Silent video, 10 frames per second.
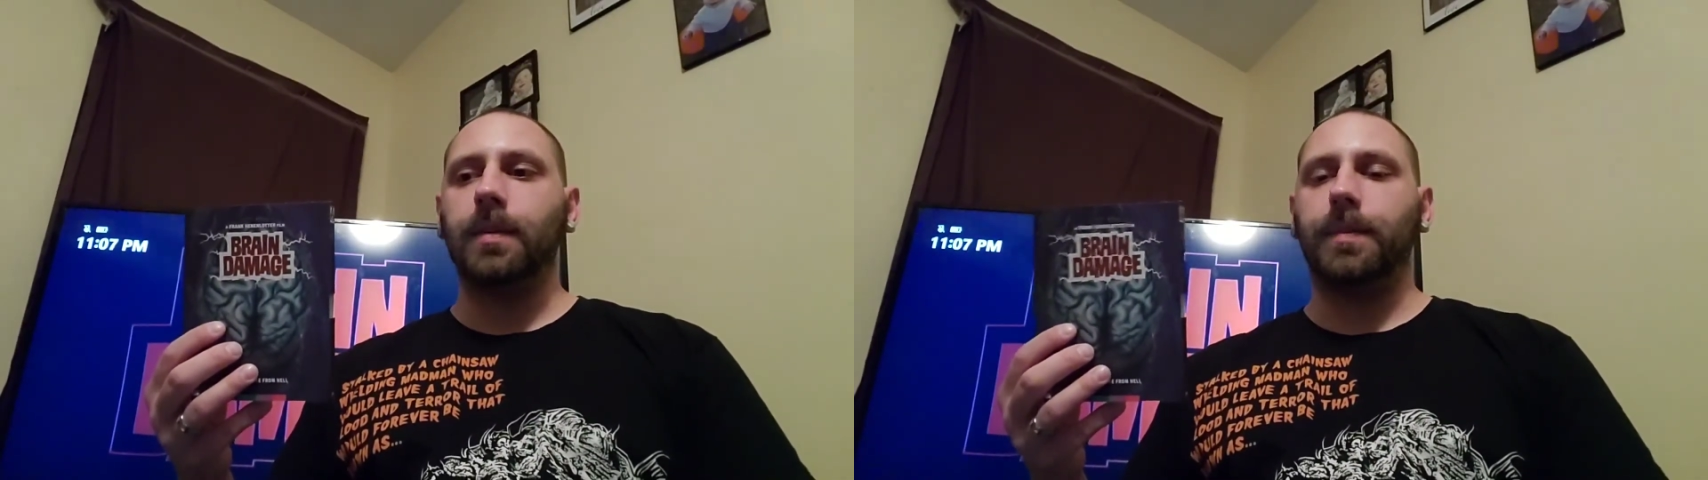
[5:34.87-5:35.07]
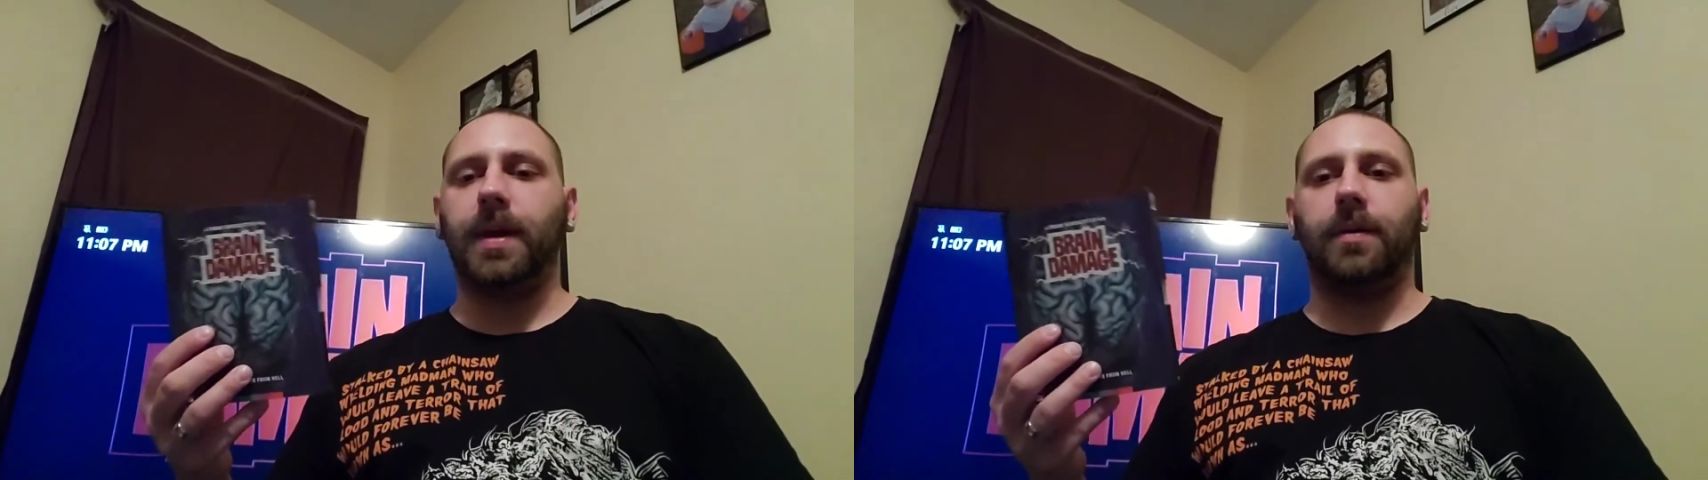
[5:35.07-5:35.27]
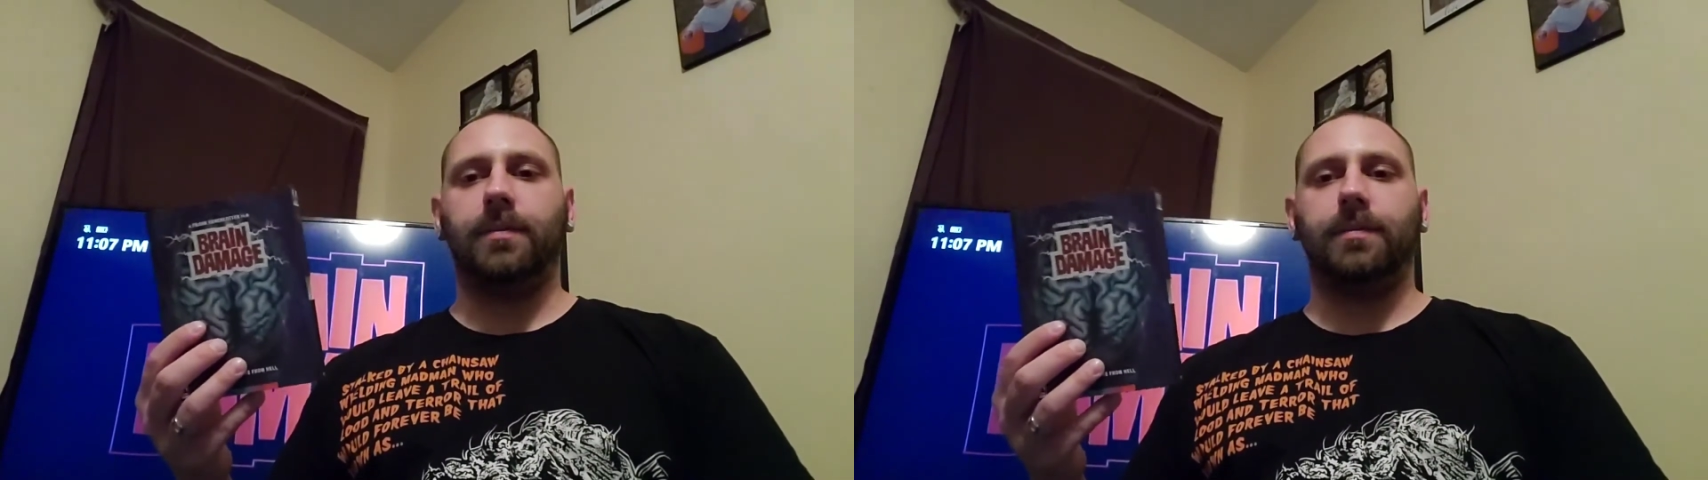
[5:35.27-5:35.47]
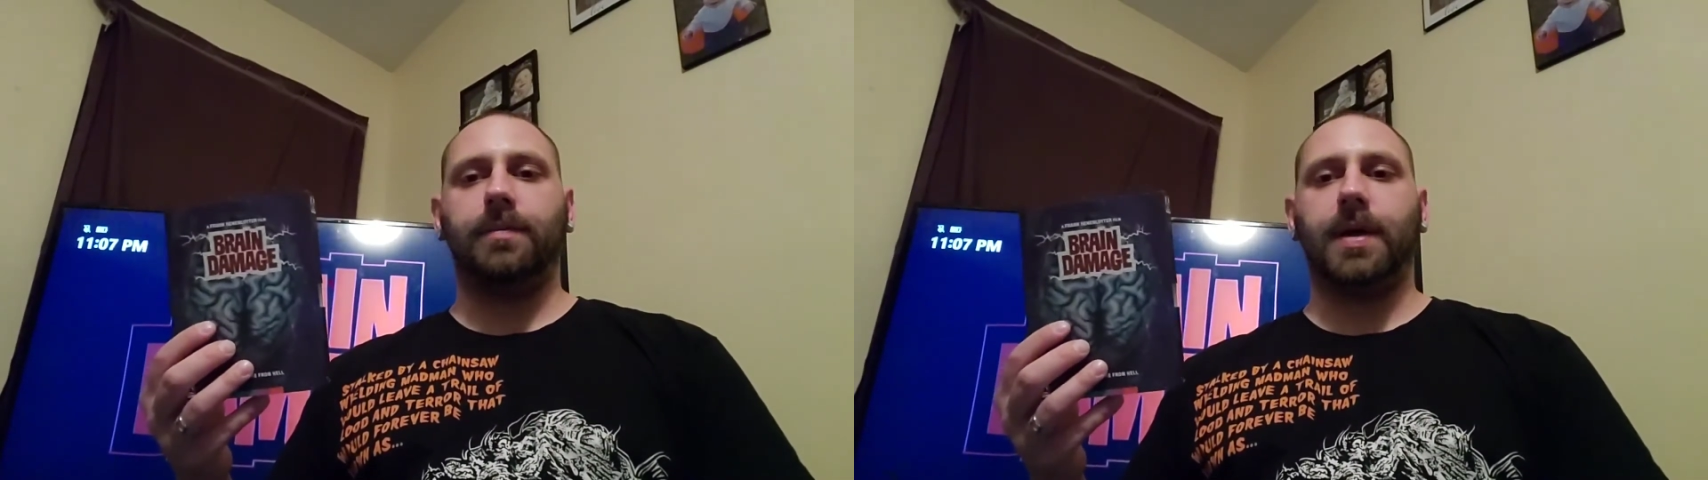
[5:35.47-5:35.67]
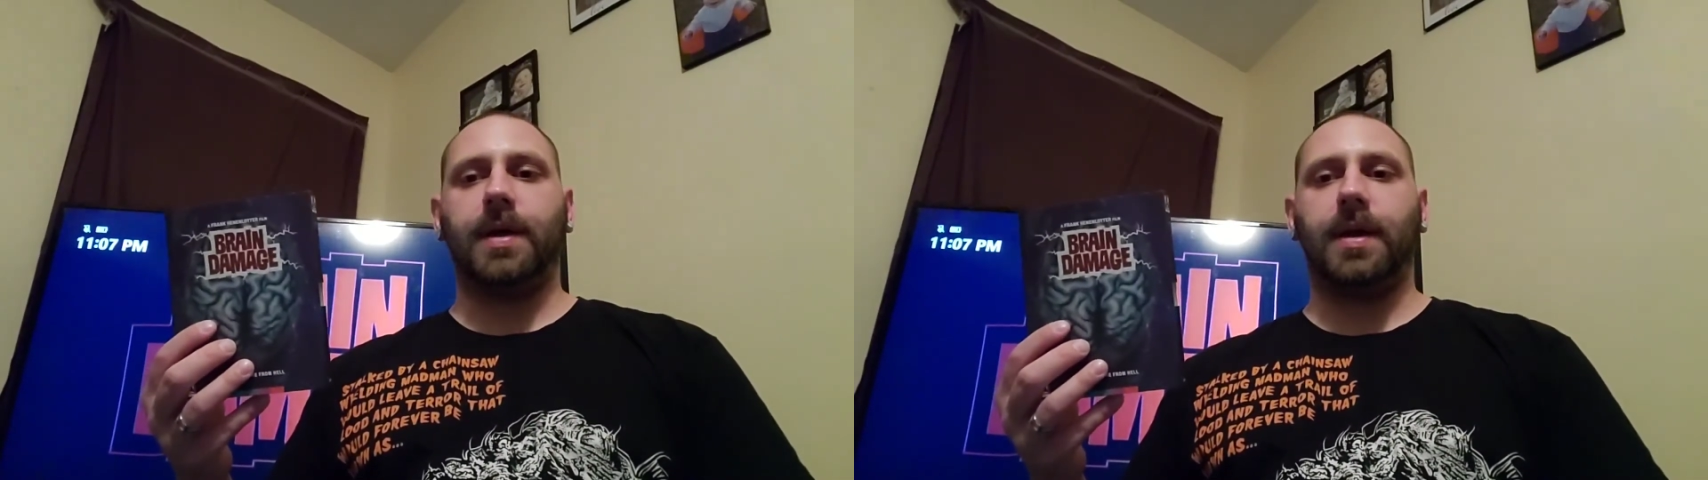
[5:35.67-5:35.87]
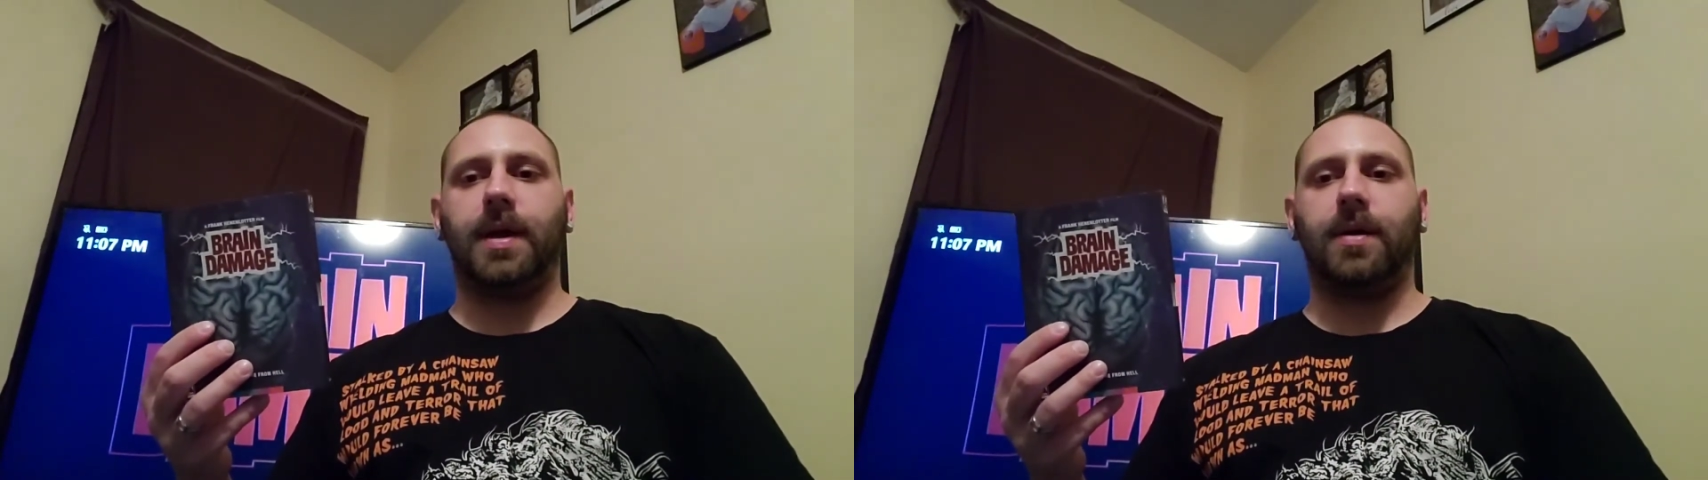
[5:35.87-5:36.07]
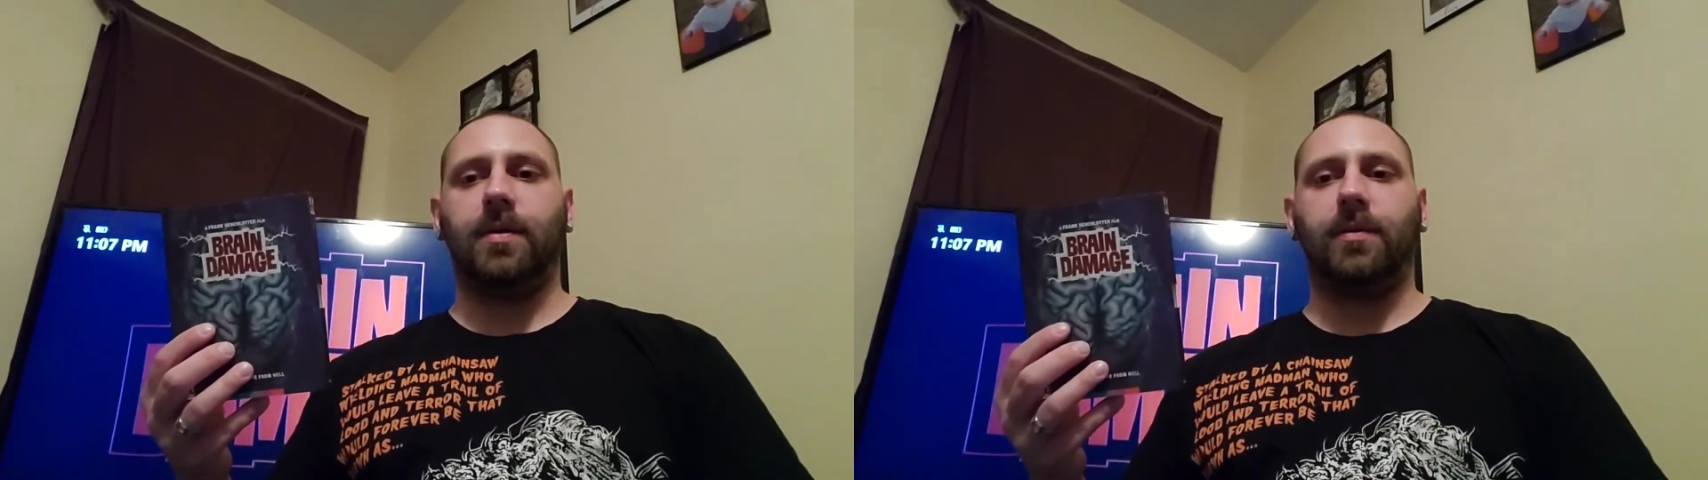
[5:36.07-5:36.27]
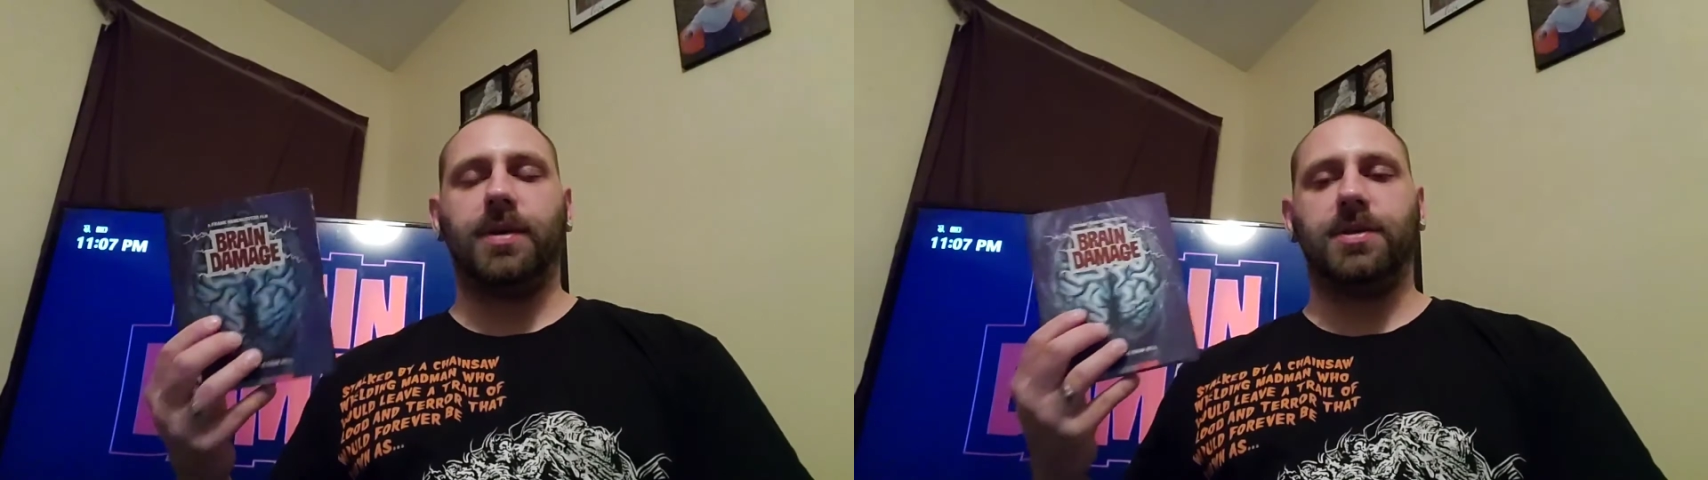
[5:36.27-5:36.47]
but
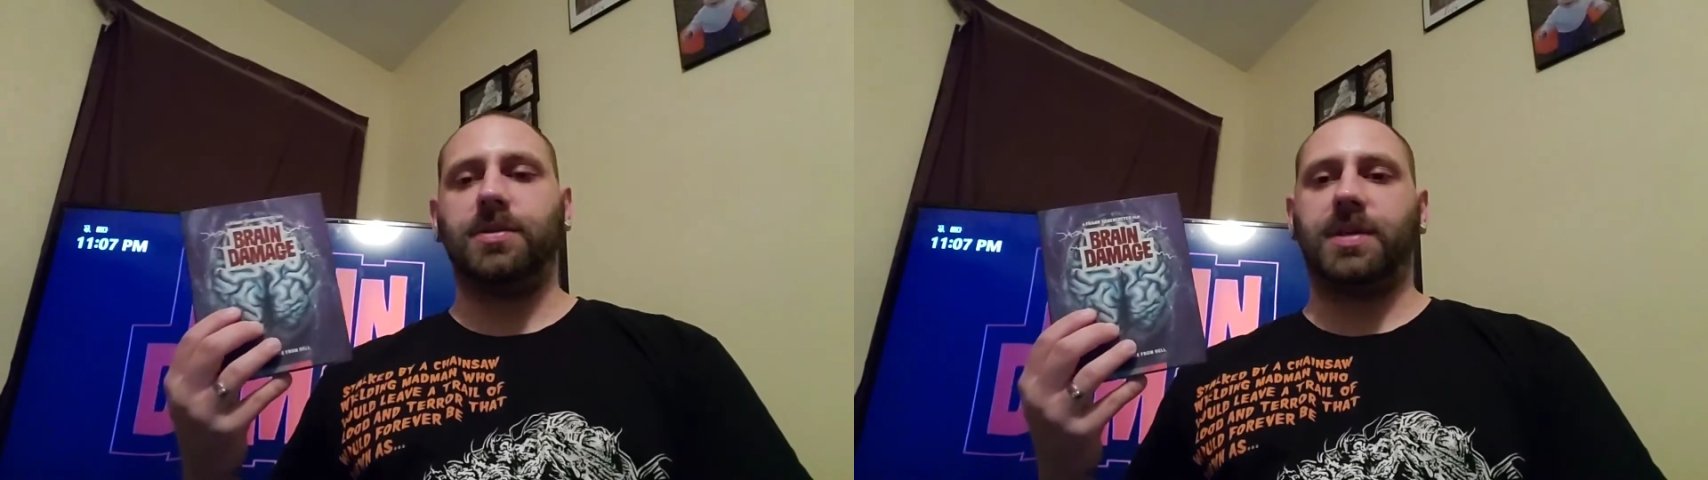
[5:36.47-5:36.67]
as soon as